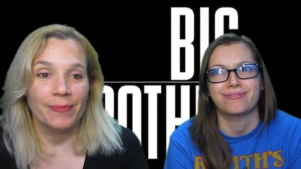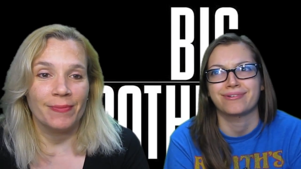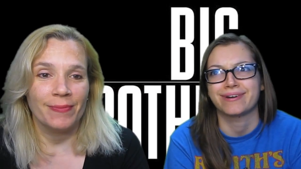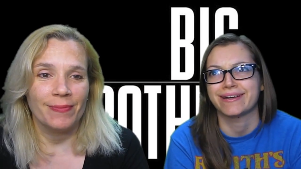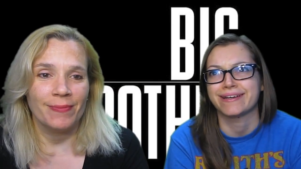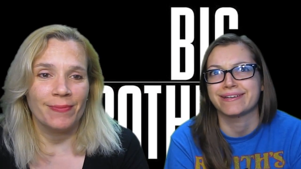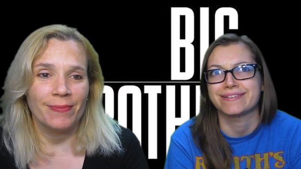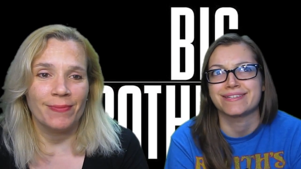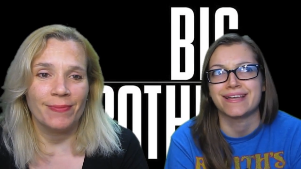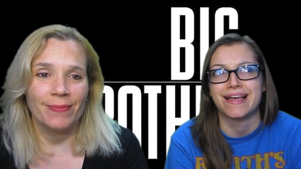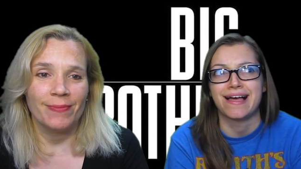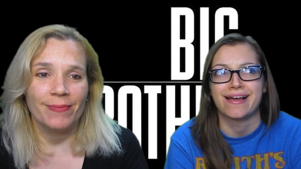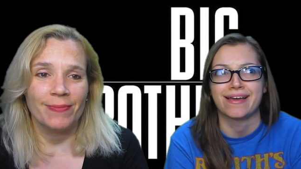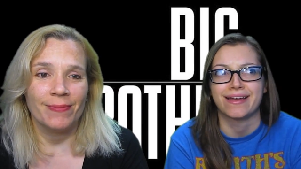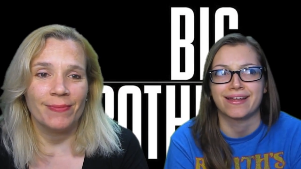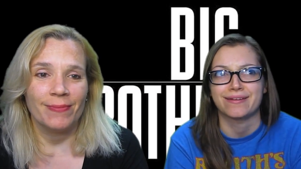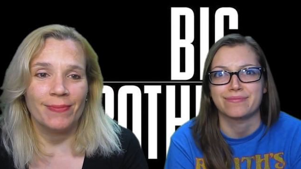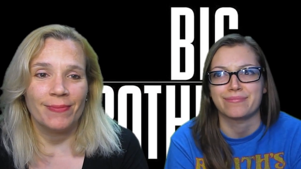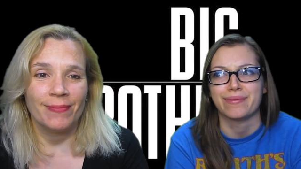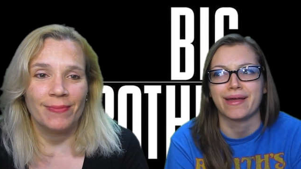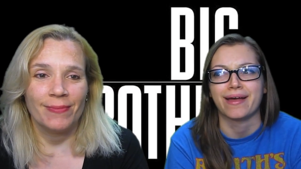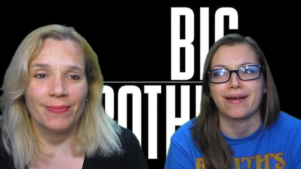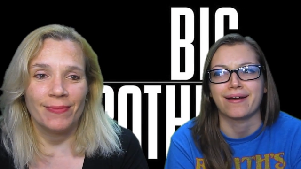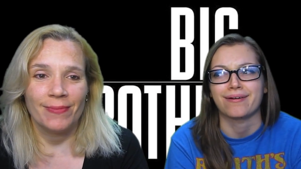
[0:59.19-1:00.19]
Speaker 1: what are you talking
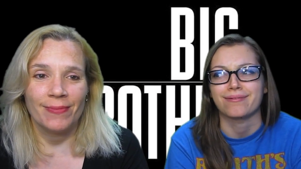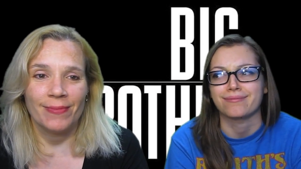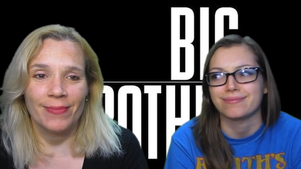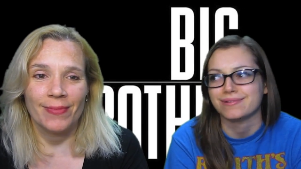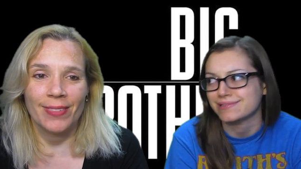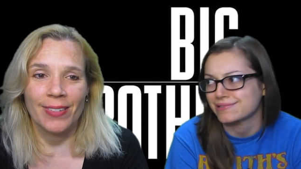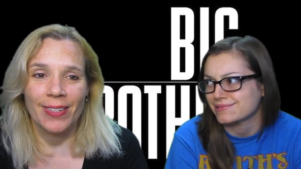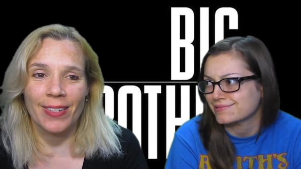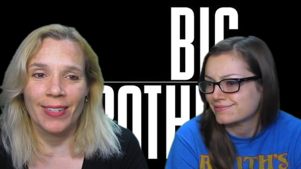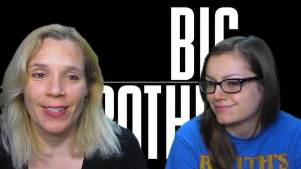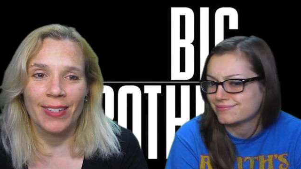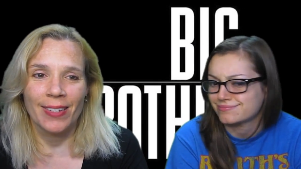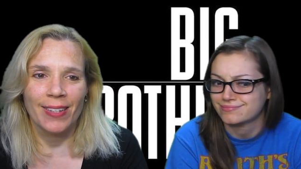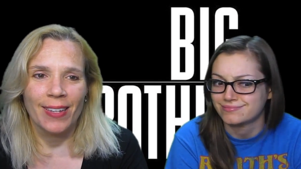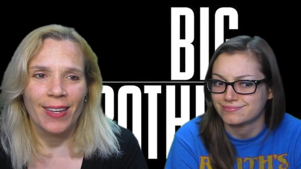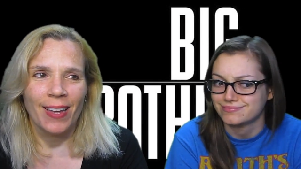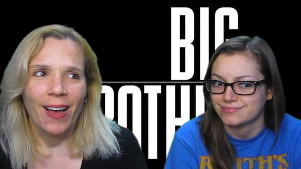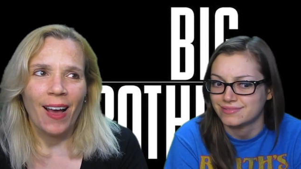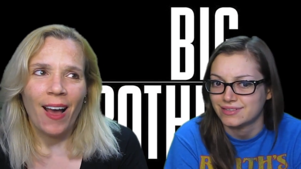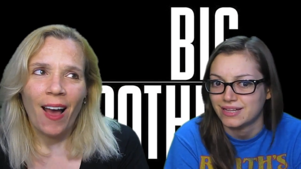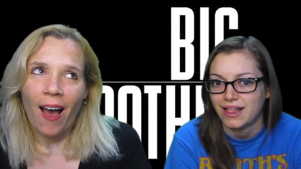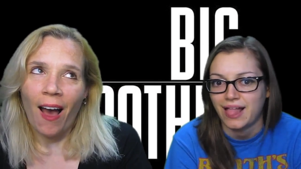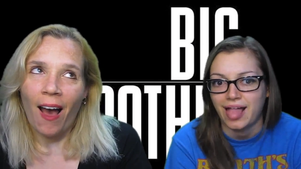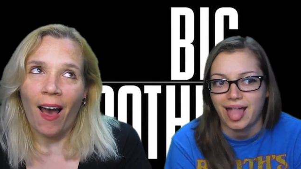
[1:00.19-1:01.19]
about?
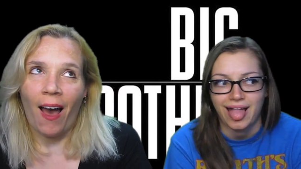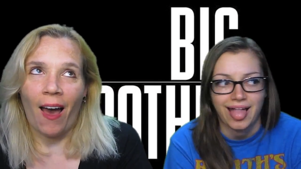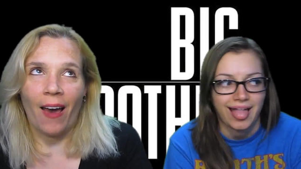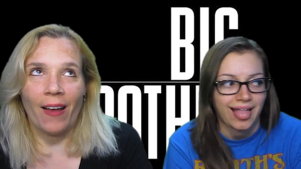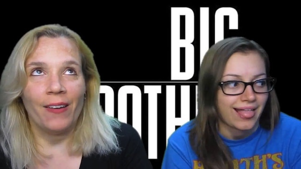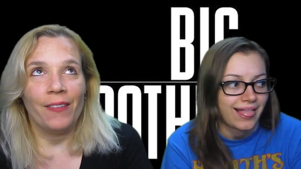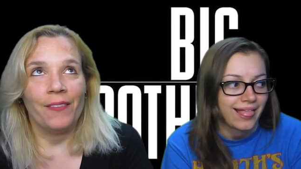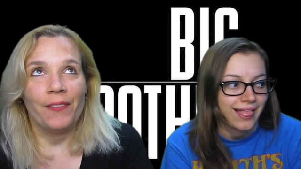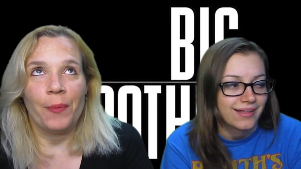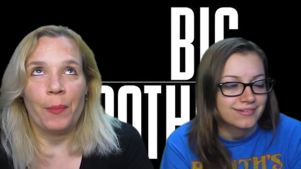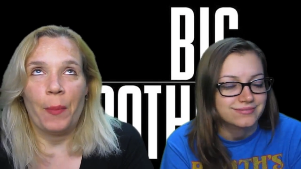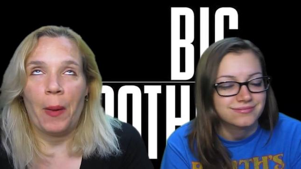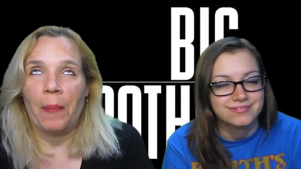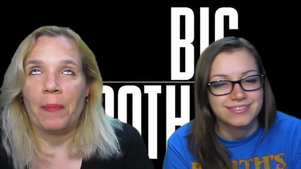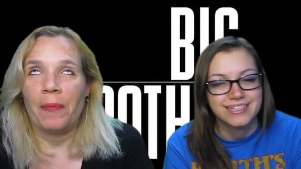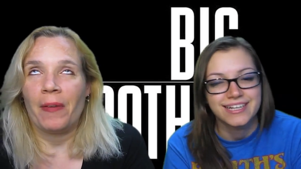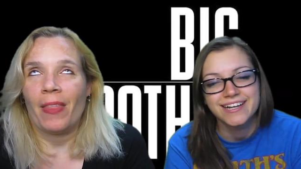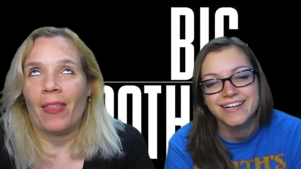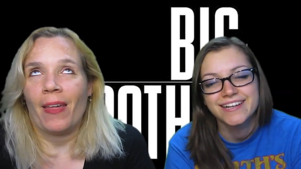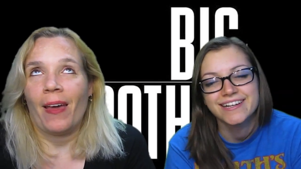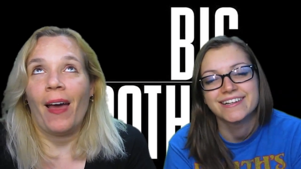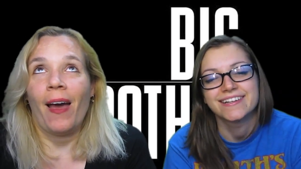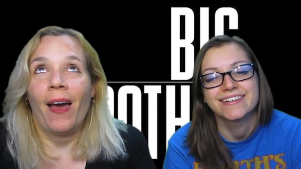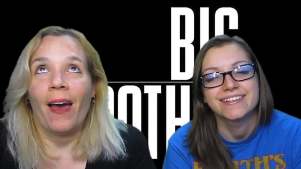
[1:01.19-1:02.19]
I don't remember
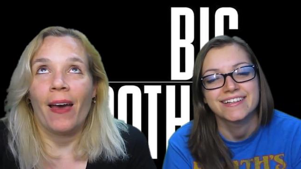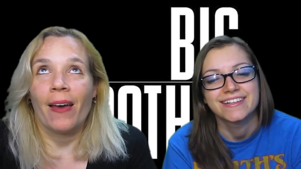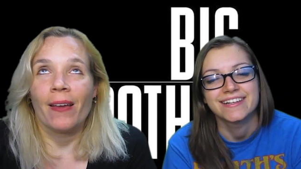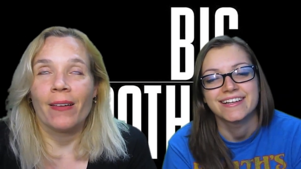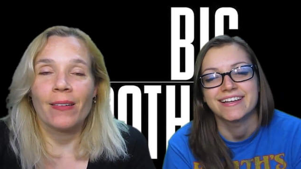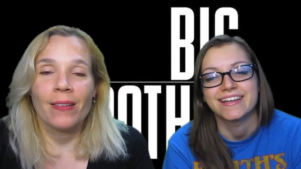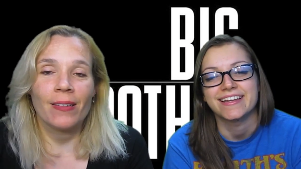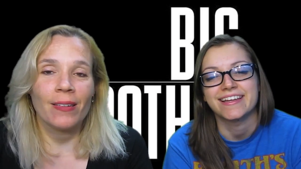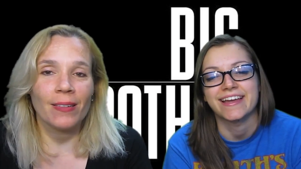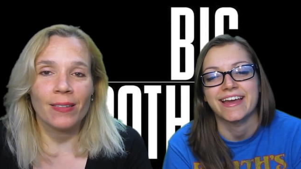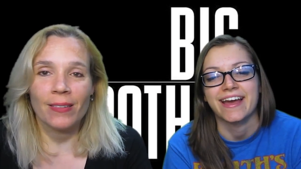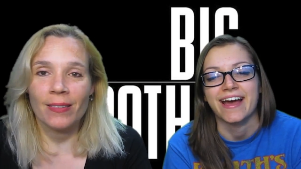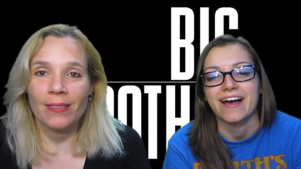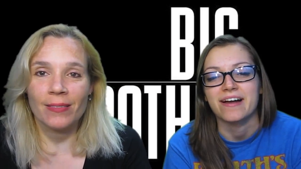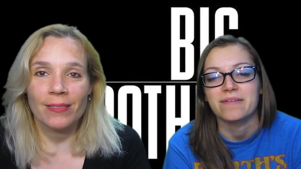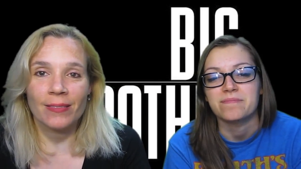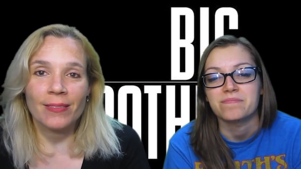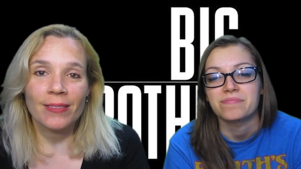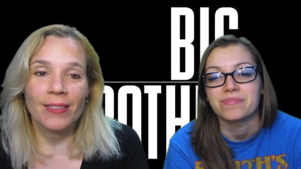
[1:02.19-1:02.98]
that. yeah.